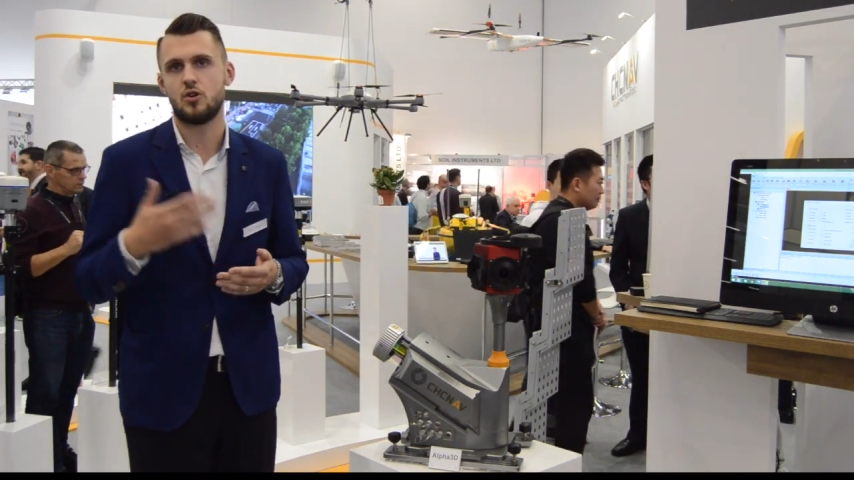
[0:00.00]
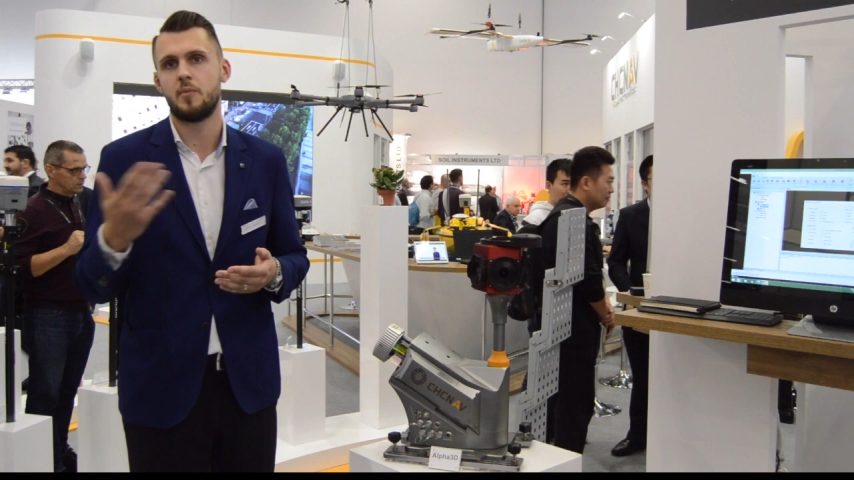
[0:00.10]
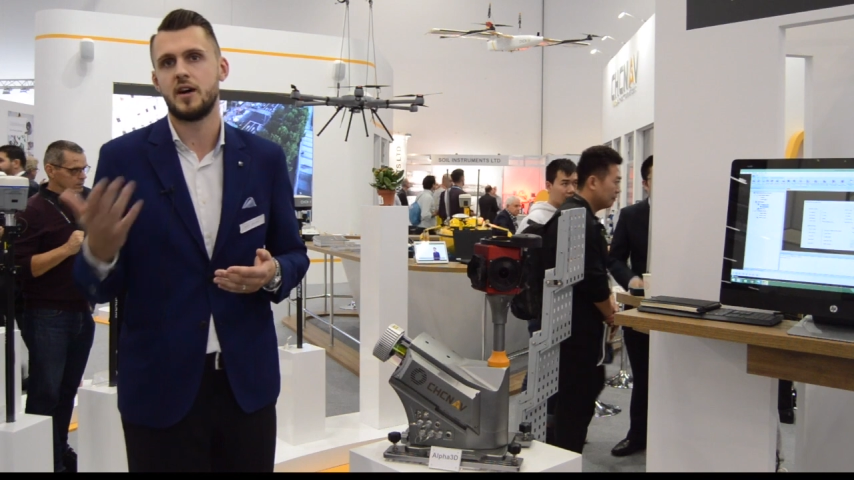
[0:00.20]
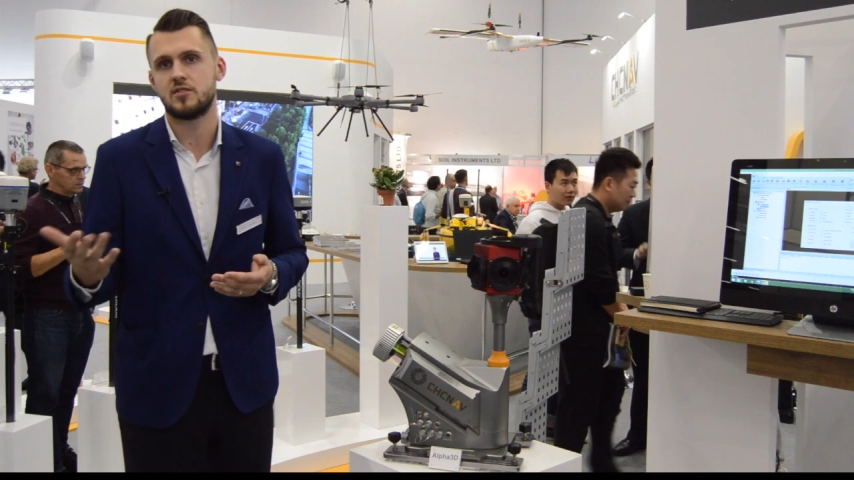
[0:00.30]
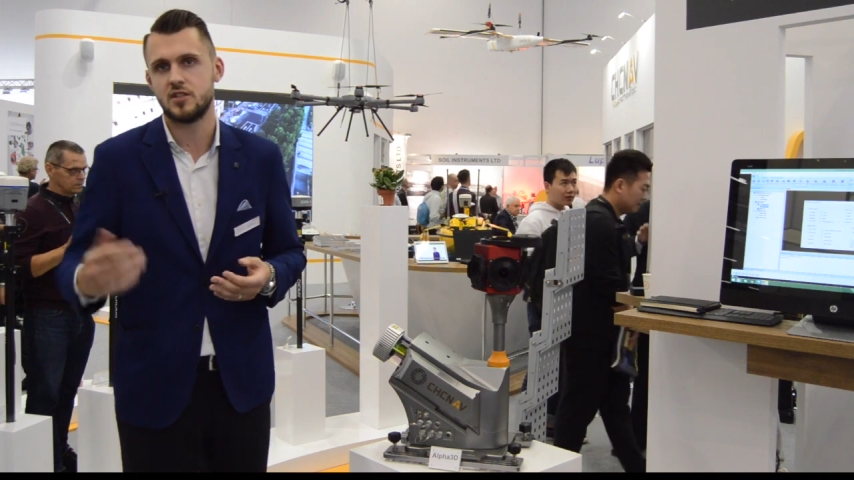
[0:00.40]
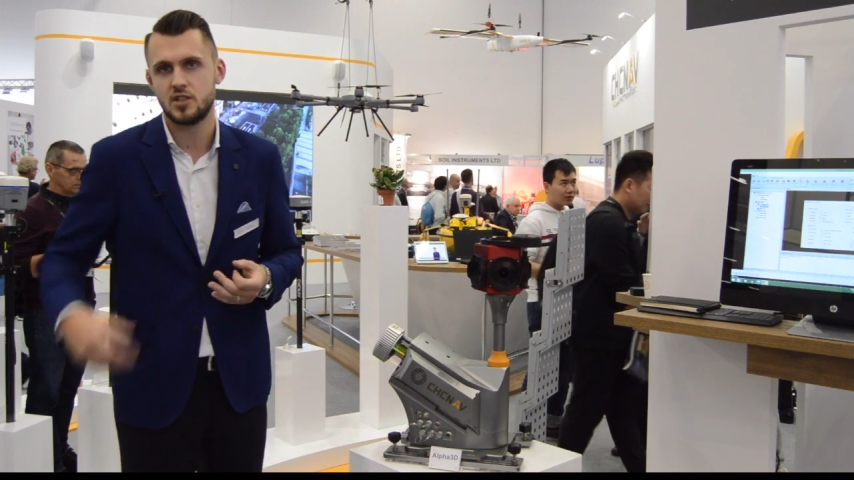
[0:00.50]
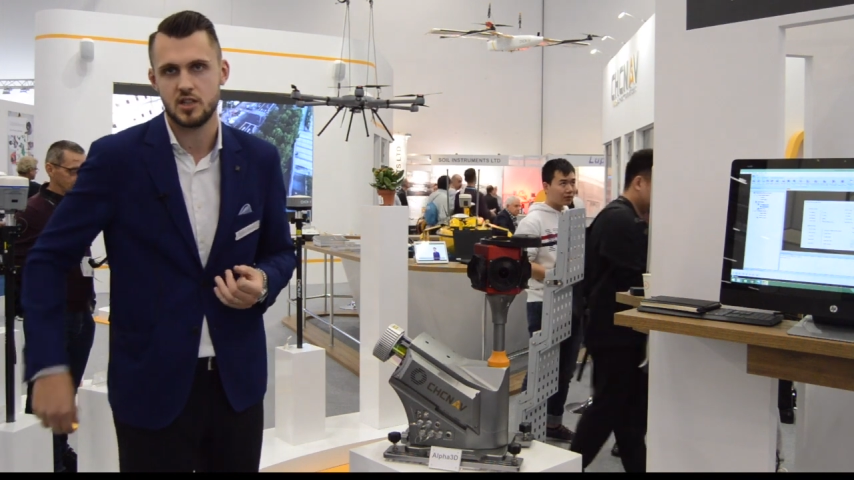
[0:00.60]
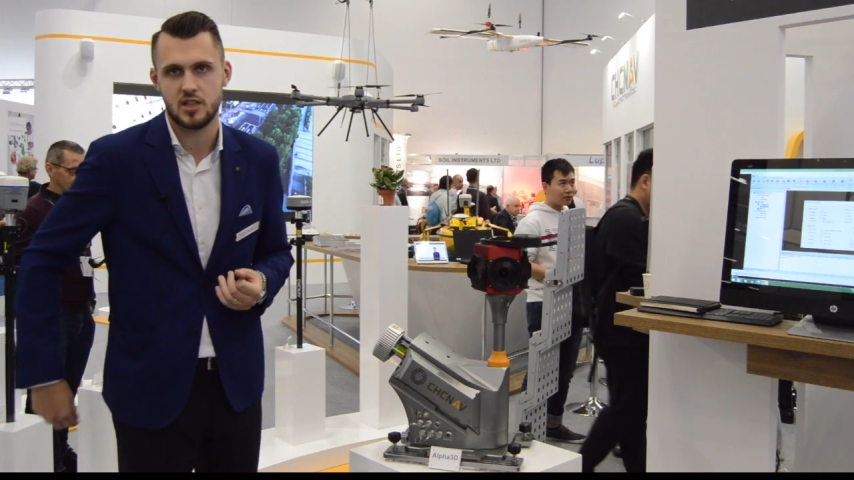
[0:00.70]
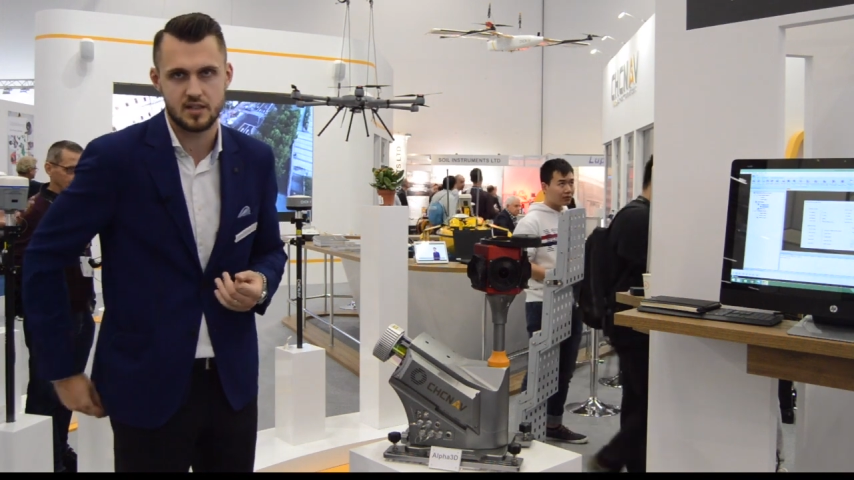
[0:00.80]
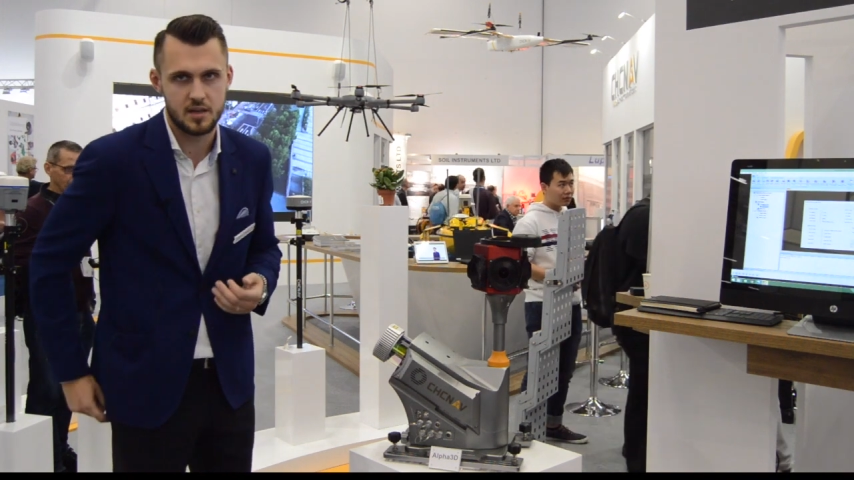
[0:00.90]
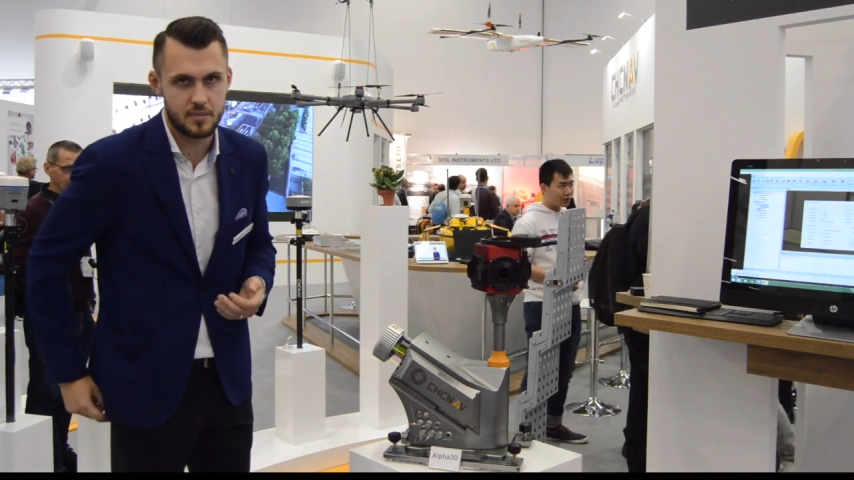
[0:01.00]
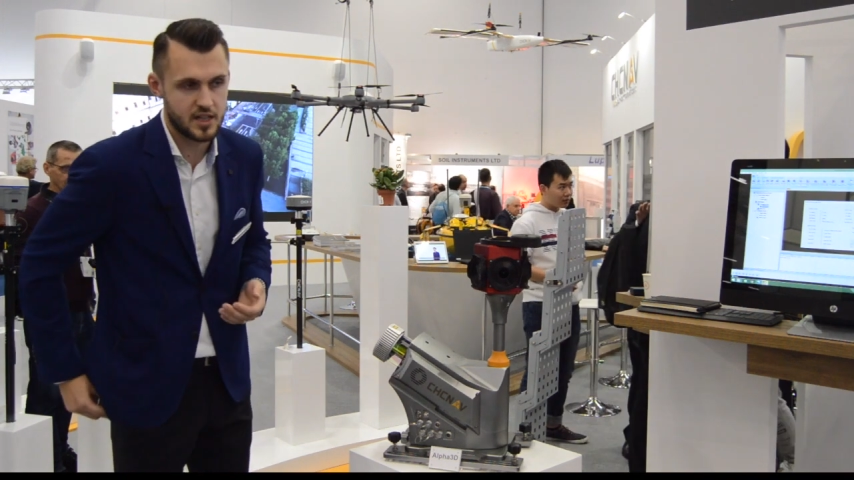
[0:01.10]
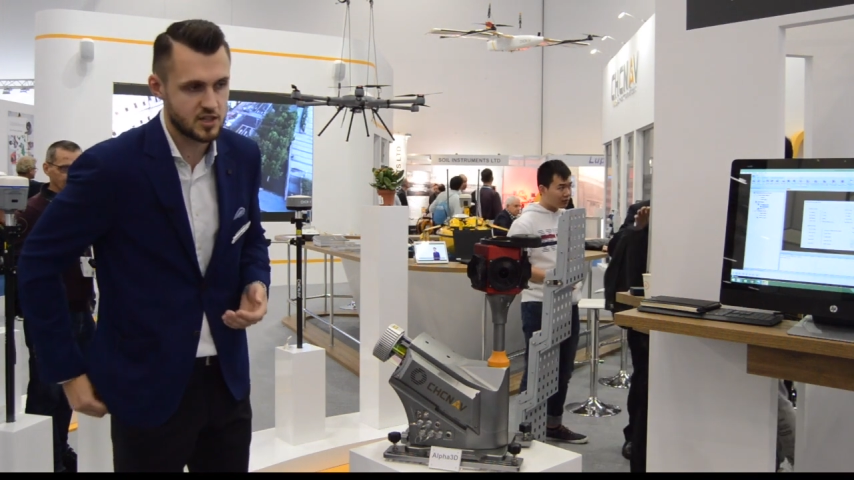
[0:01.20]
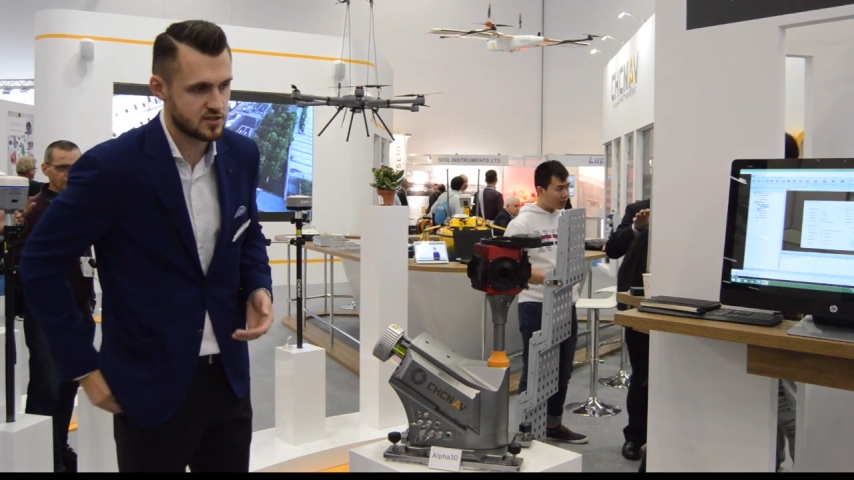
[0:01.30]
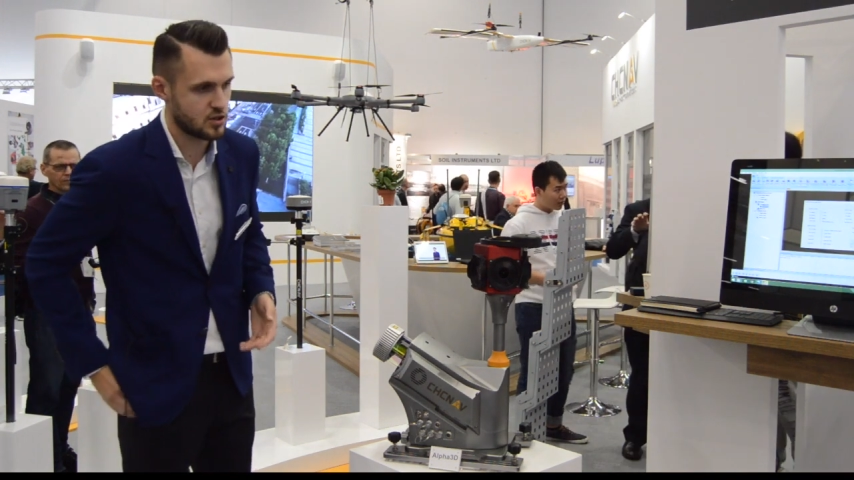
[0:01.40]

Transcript: or by traditional images.